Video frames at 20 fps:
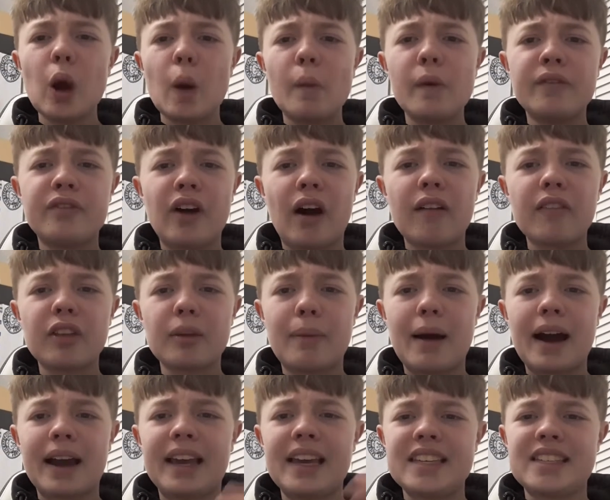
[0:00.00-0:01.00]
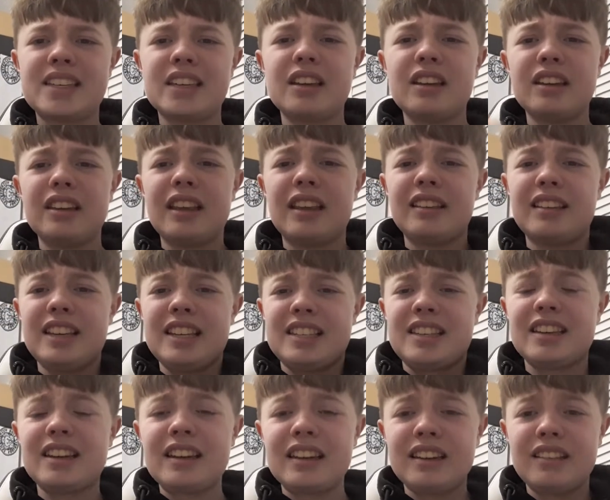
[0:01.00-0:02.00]
With 5 at the back, it's going
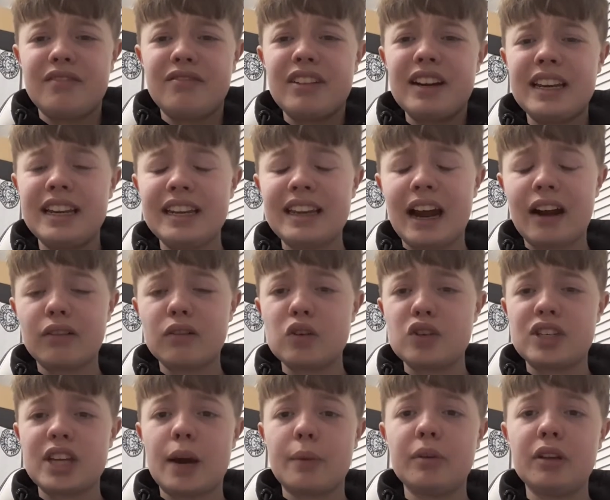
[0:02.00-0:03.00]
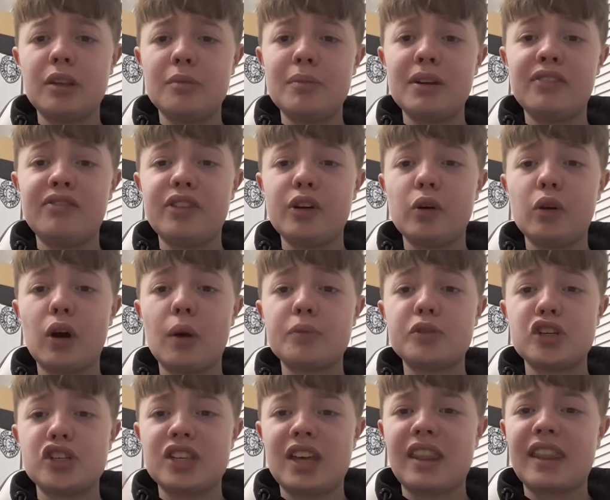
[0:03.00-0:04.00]
to really narrow us down with the midfield
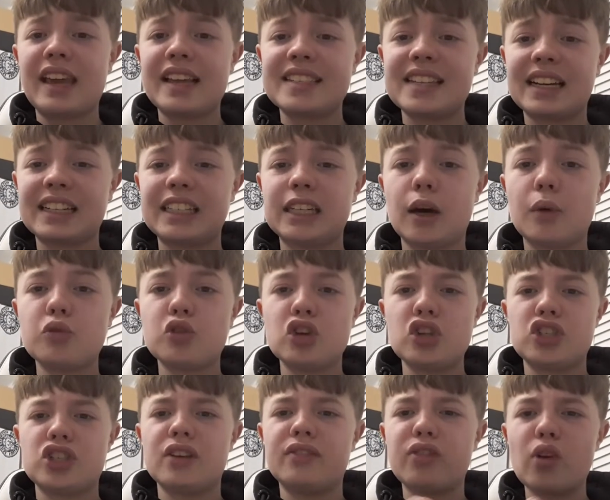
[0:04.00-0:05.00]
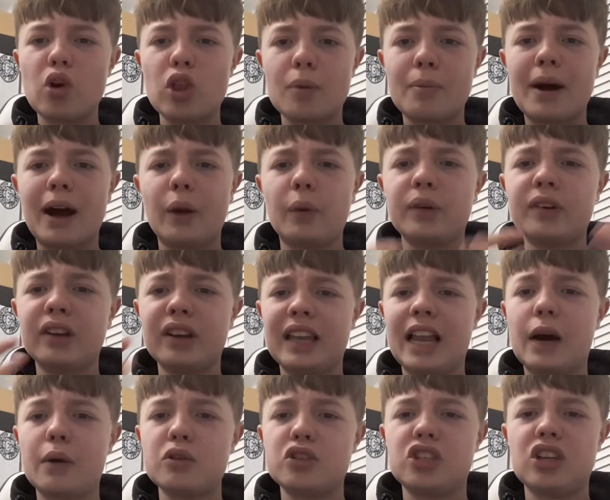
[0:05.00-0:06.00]
options and the attacking options. So 4 at the back would
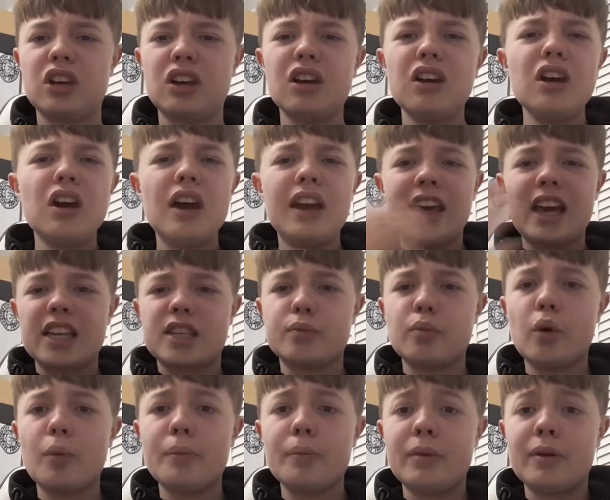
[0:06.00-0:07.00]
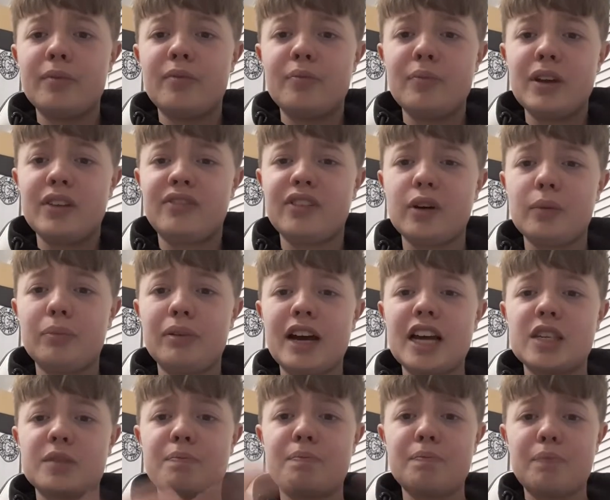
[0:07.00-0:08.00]
allow us to get some more midfield
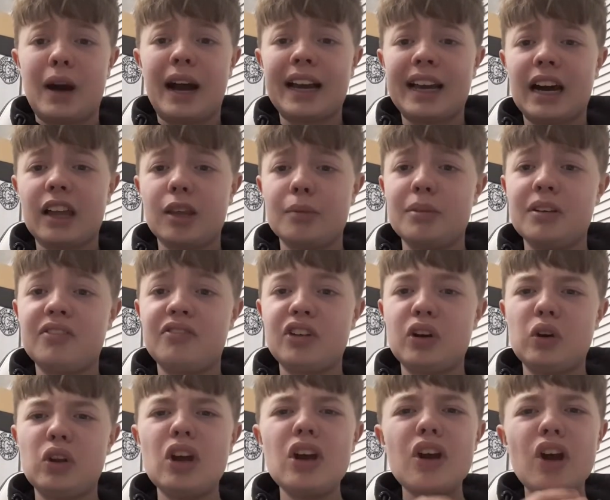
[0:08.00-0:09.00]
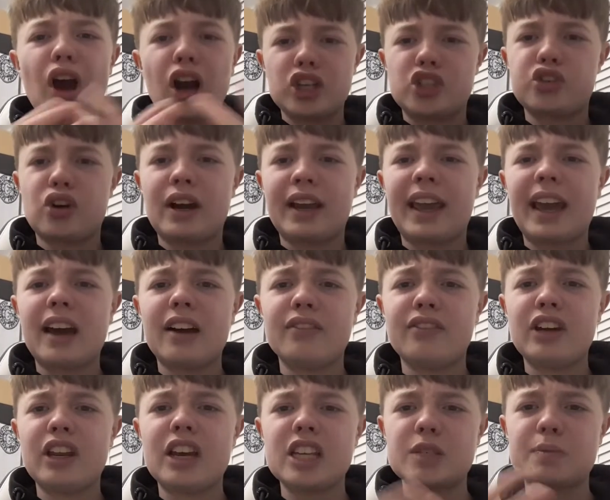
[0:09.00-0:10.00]
players, bank out the midfield and try and get a
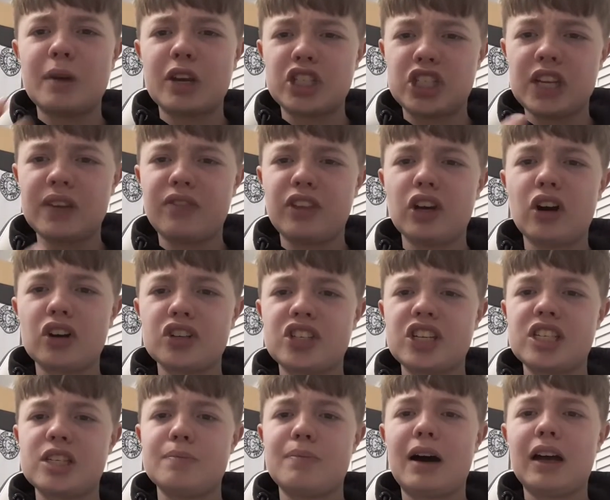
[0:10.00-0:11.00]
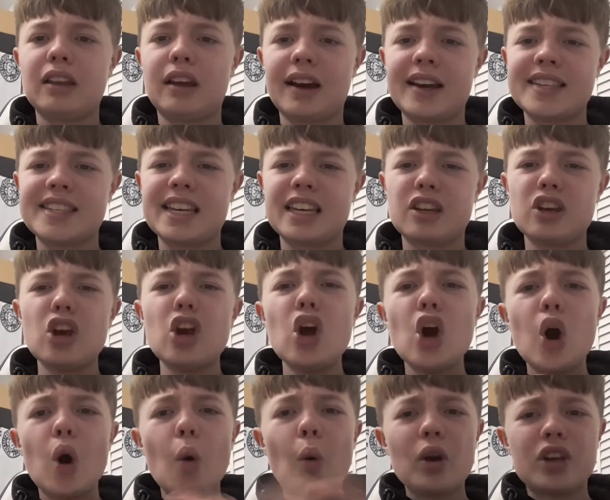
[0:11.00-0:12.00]
Villa, especially if they are sitting back, like I said,
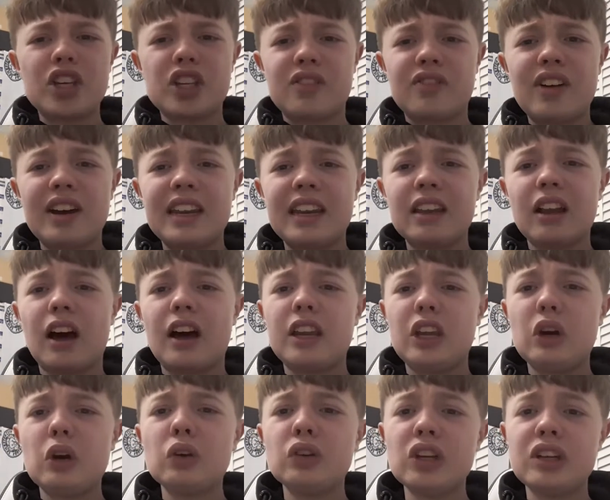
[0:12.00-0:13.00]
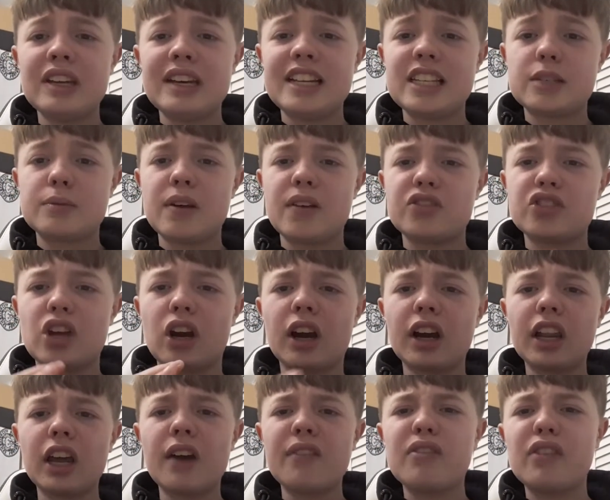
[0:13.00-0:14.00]
which is fairly likely under Dean Smith. So I'm
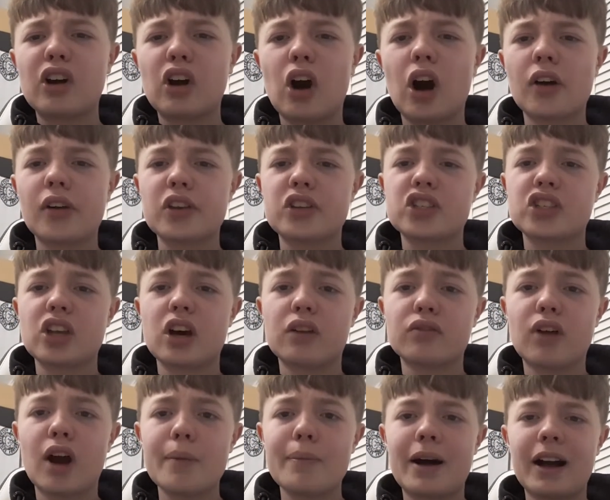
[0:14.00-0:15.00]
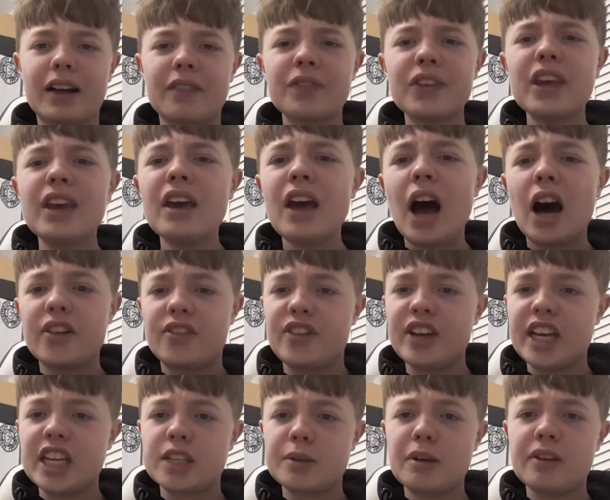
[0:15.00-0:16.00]
going to go for Ricardo to start right back. I
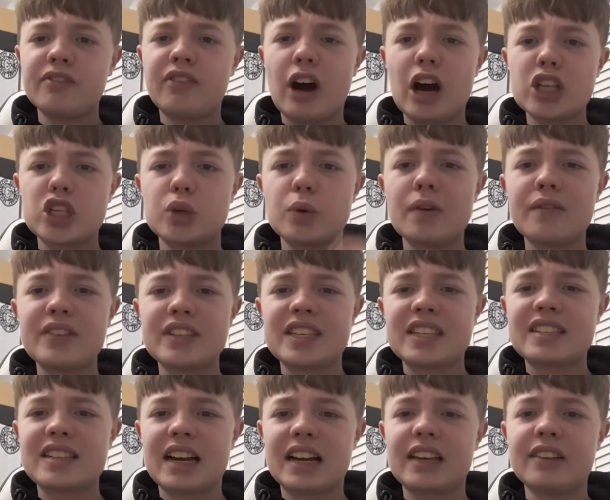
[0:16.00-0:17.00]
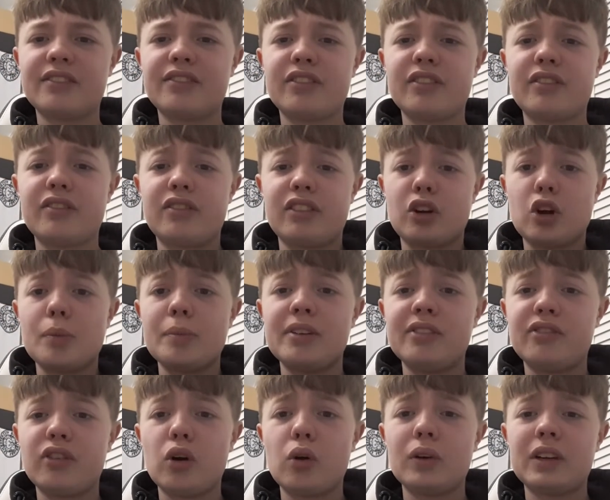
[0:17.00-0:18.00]
think it's going to be vital with his attacking coming
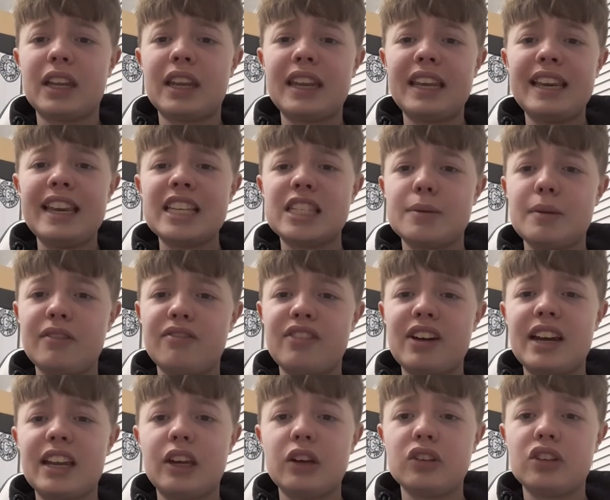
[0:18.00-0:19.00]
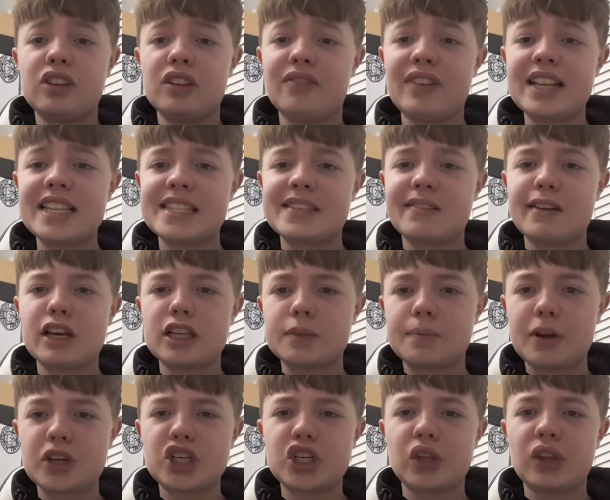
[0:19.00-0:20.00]
forward, and he needs to be fairly good defensively,
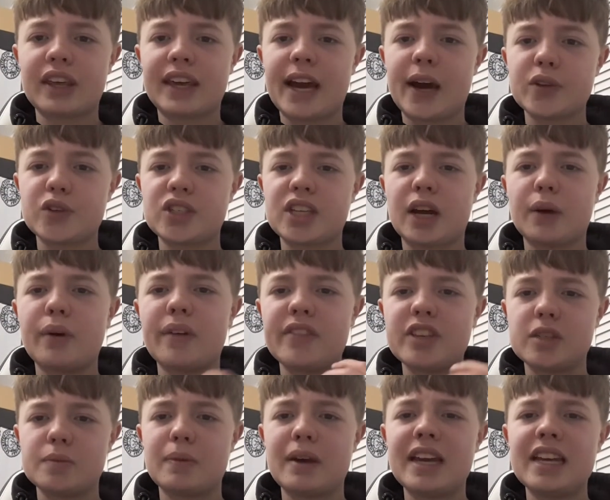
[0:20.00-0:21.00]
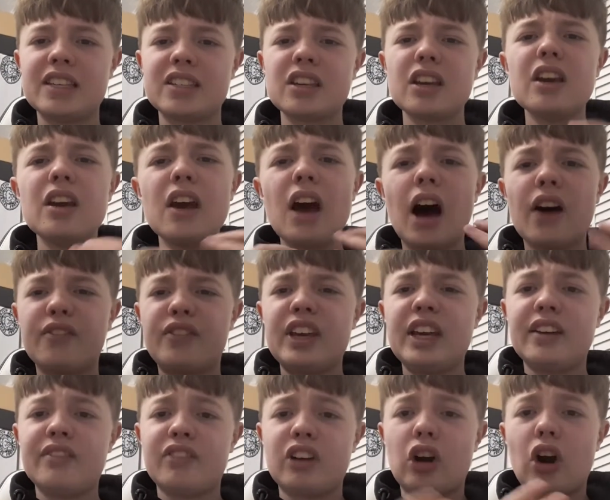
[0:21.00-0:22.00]
especially on the counter-attack with his pace. I
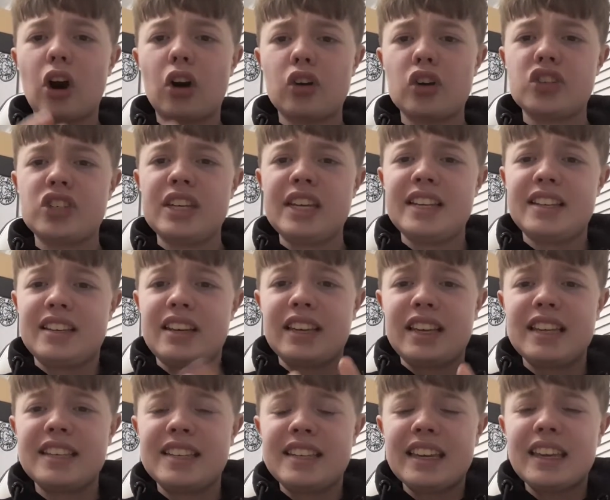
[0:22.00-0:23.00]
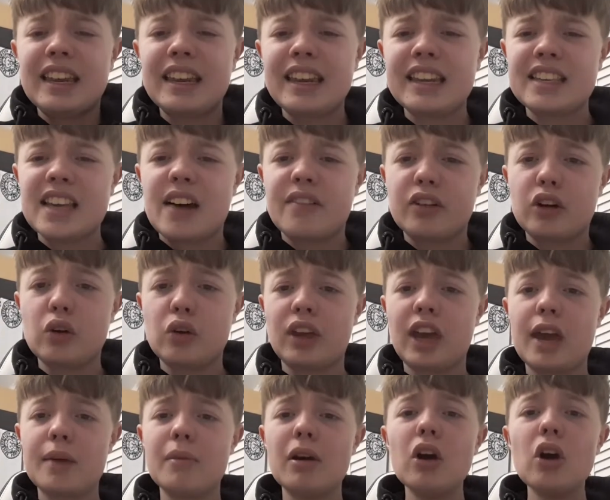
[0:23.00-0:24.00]
think Ricardo's he's going to need to have a good
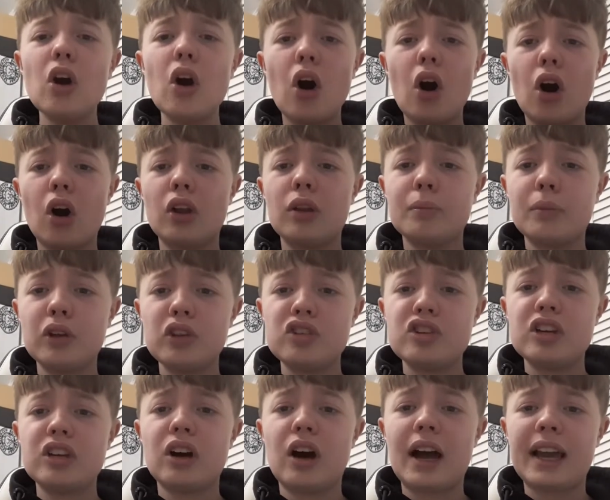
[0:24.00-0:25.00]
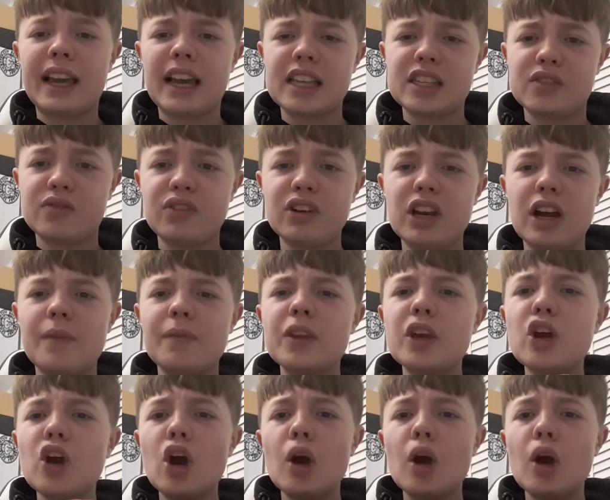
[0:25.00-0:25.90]
game on Monday night against Villa.